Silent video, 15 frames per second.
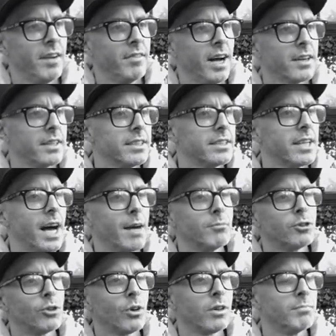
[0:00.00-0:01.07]
out of the top
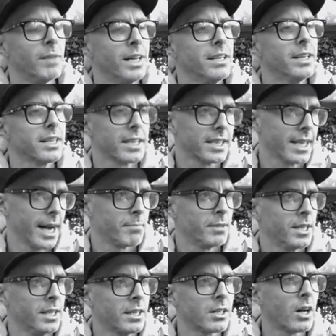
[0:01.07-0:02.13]
drawer of my liquor cabinet
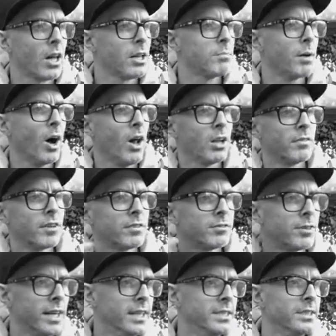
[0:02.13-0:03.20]
and call up all of our
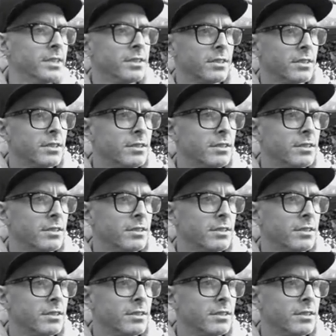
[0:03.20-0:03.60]
friends,